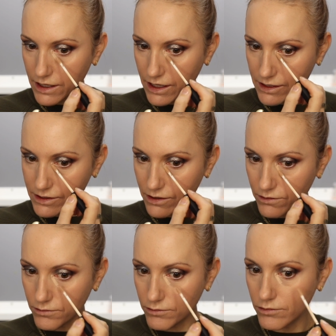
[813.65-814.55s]
It's a
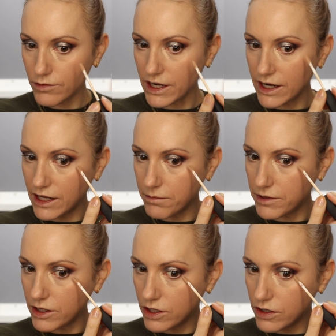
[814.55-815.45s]
really
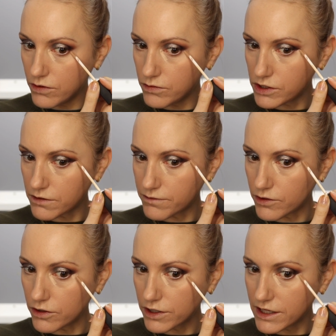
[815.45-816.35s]

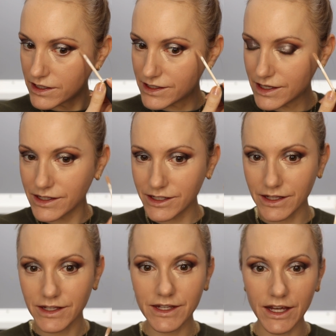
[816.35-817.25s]
beautiful
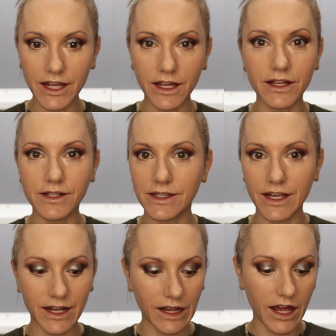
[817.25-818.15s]
consistency
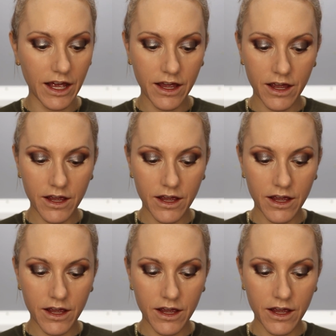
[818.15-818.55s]
concealer.